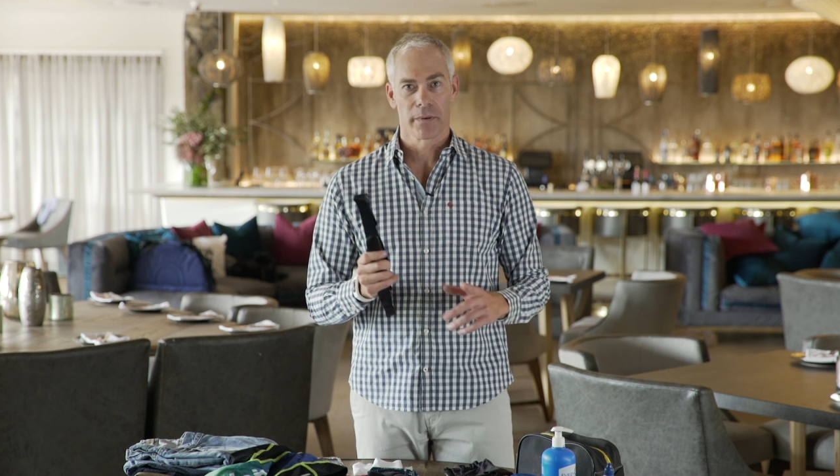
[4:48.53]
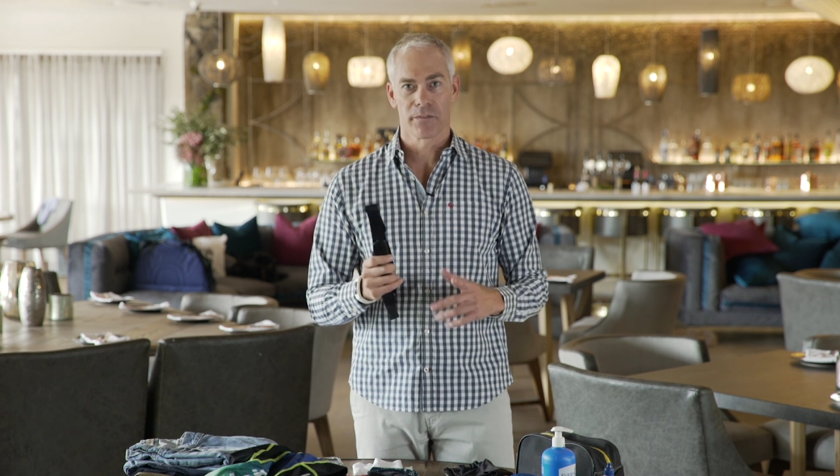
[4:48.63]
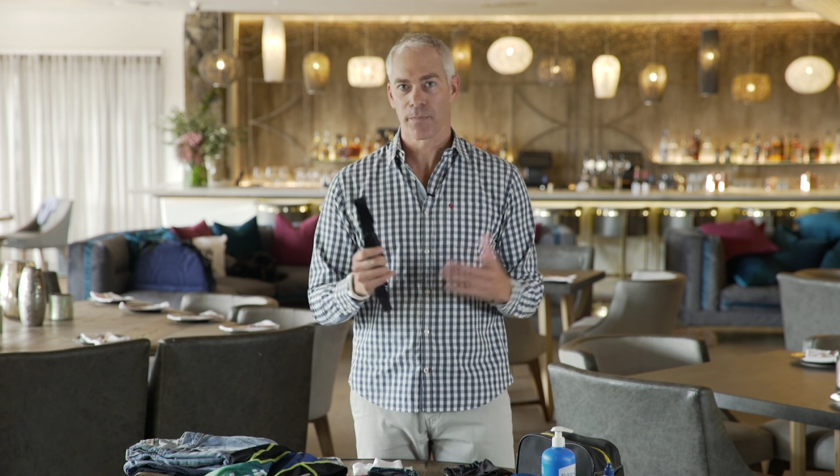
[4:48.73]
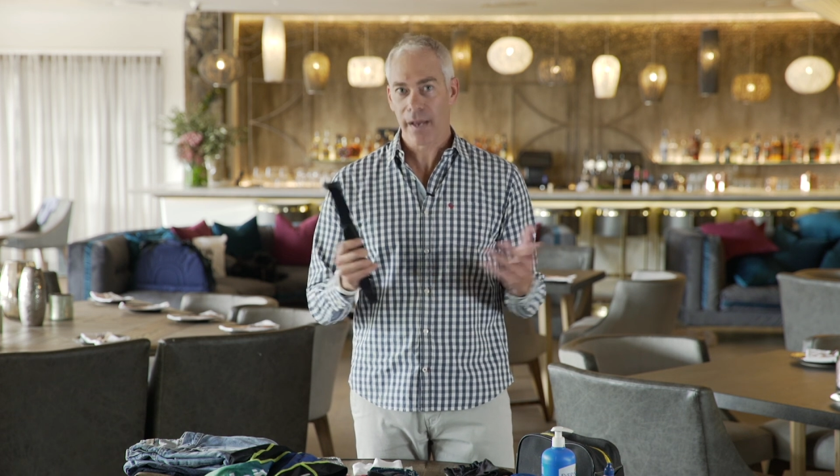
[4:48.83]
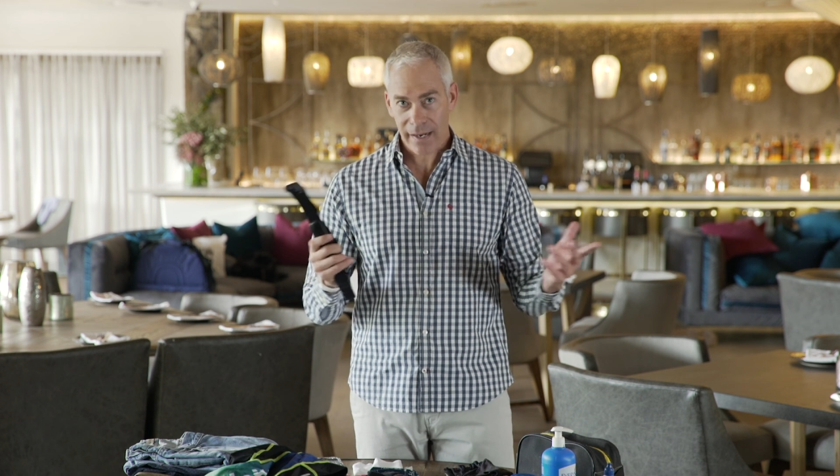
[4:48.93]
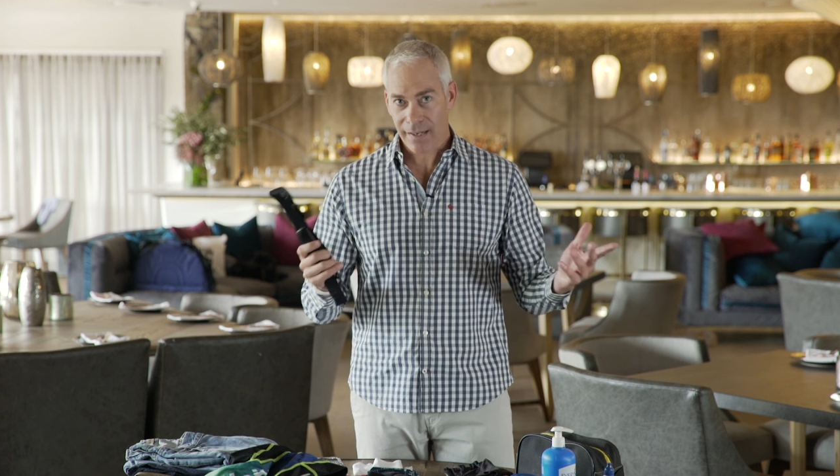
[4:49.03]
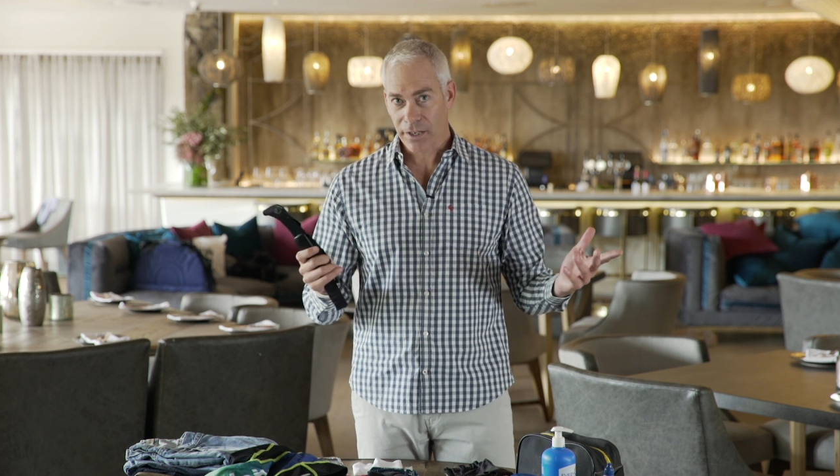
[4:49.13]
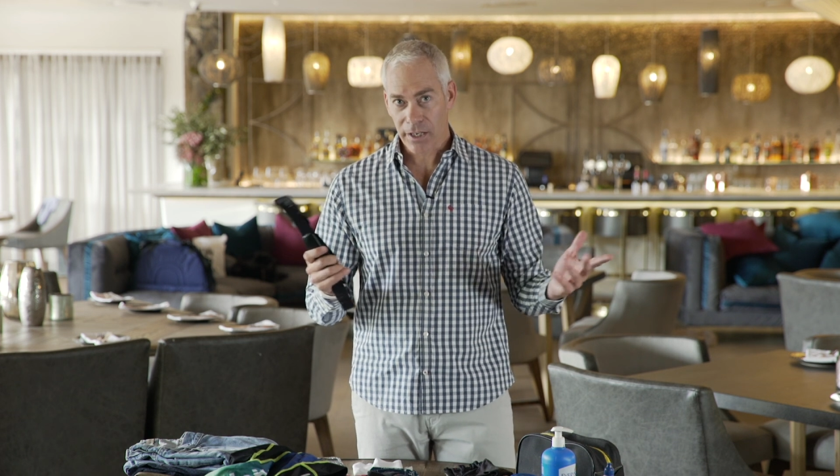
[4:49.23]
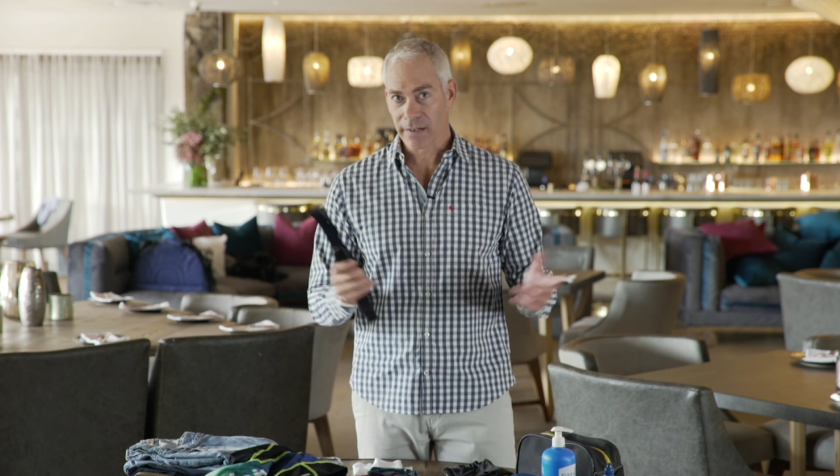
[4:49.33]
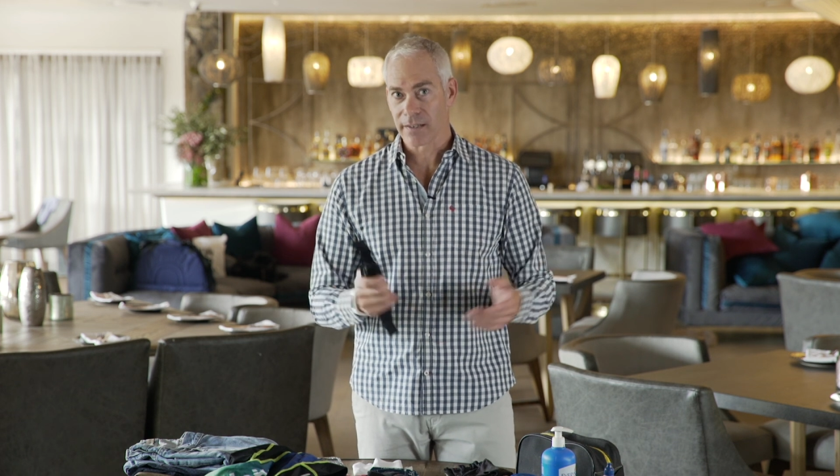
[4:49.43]
We've
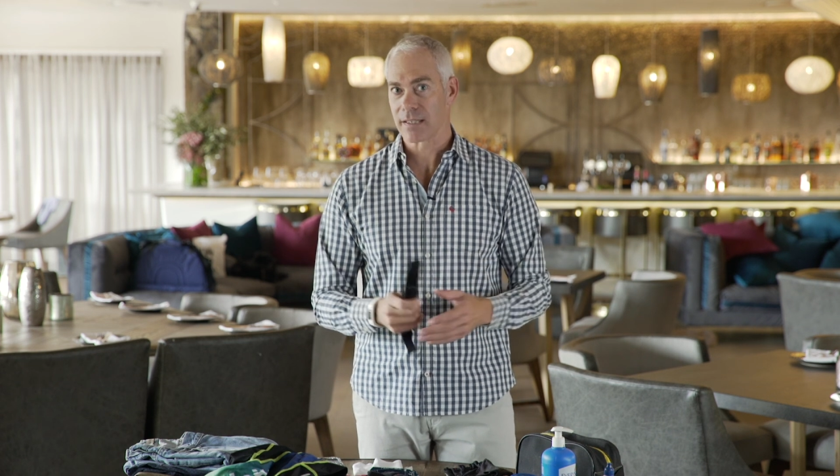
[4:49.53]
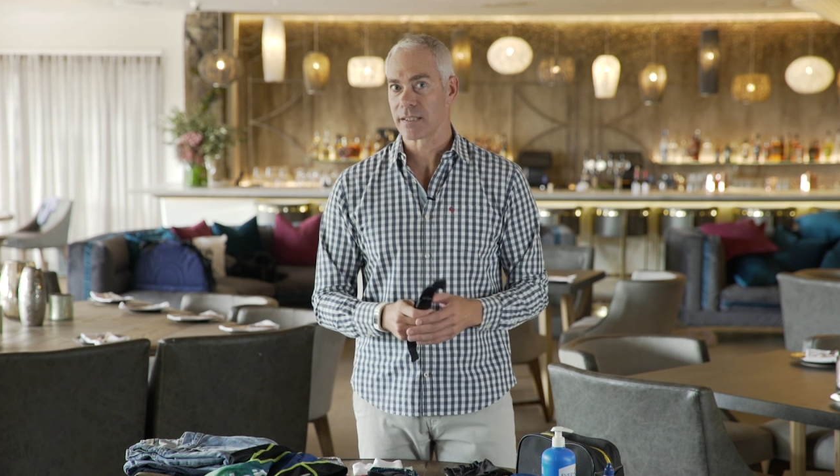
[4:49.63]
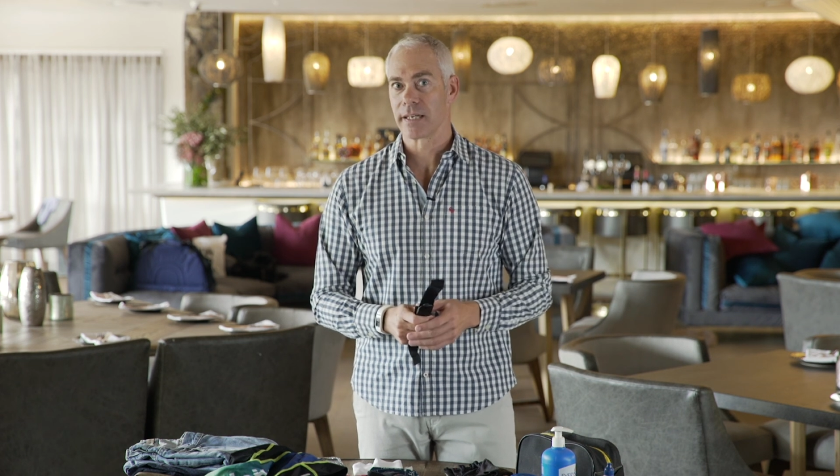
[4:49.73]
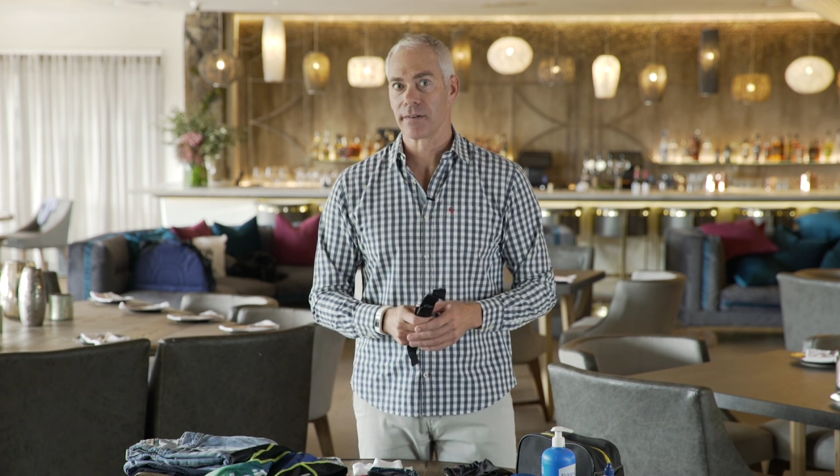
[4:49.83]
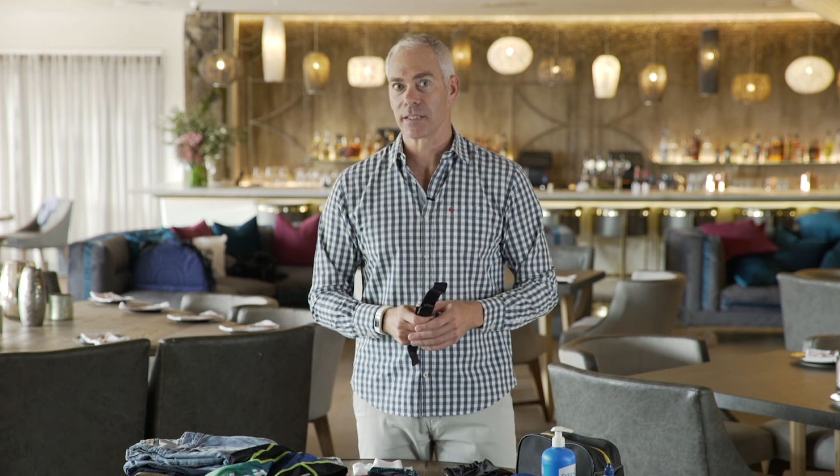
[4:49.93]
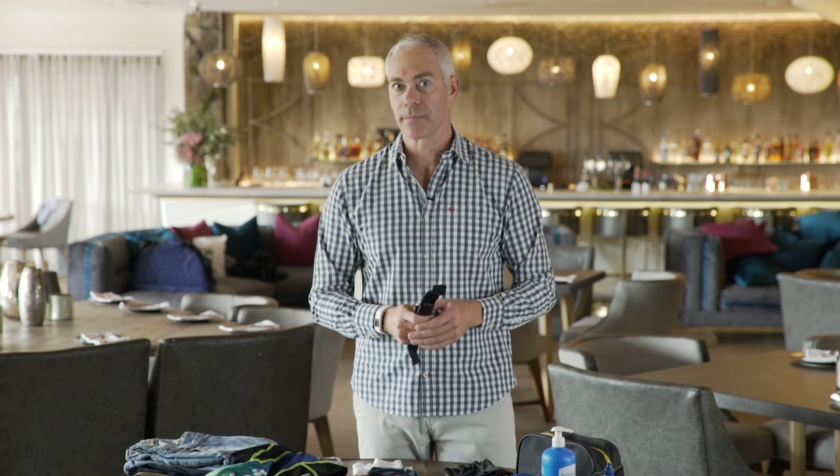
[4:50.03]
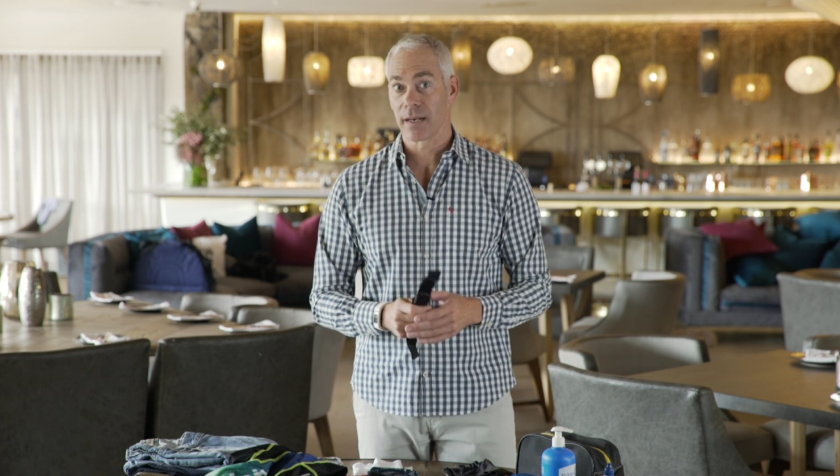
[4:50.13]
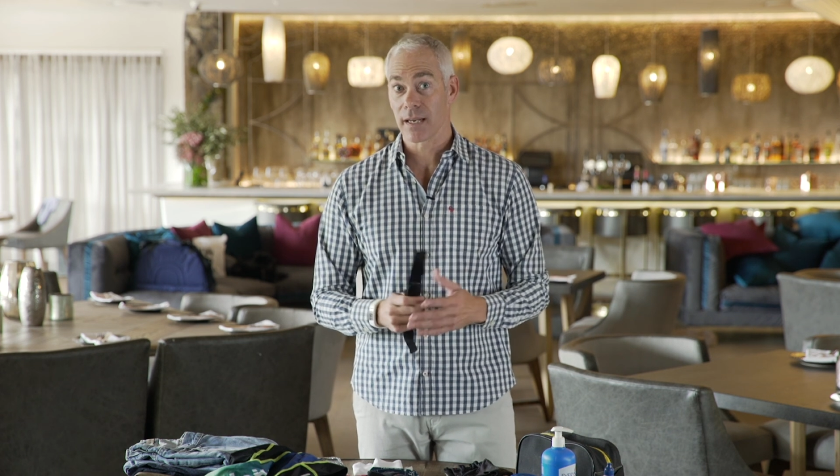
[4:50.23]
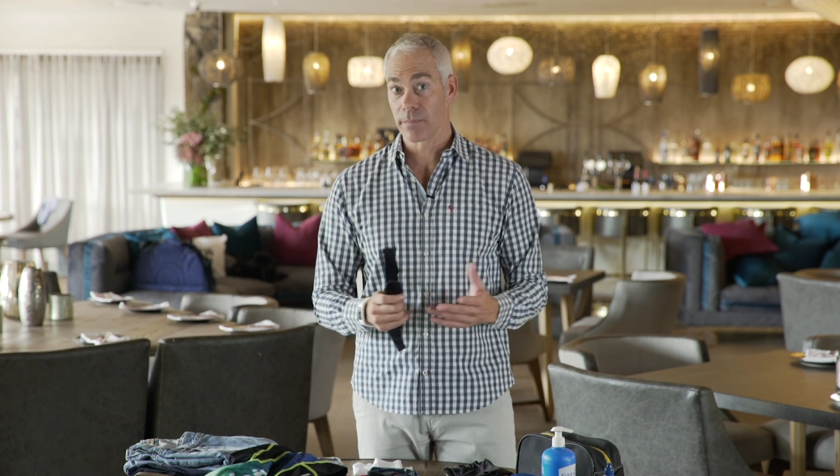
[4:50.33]
spoken earlier in the series about